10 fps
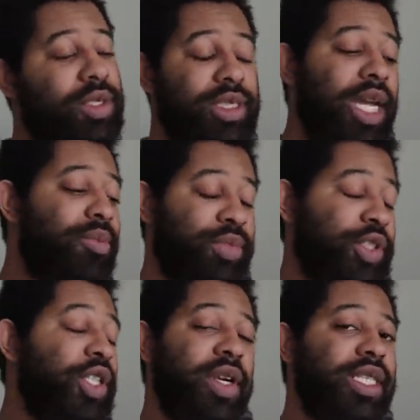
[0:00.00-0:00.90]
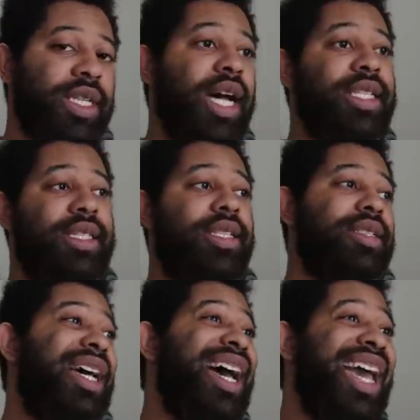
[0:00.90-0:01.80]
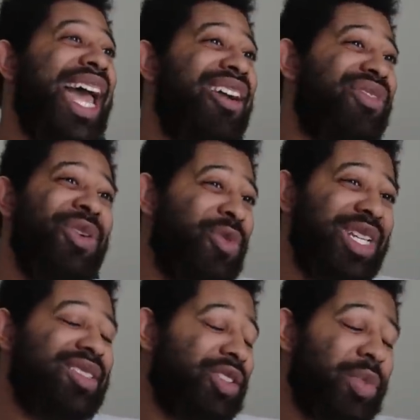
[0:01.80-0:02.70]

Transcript: which I'm sure is nonsense, I have no reason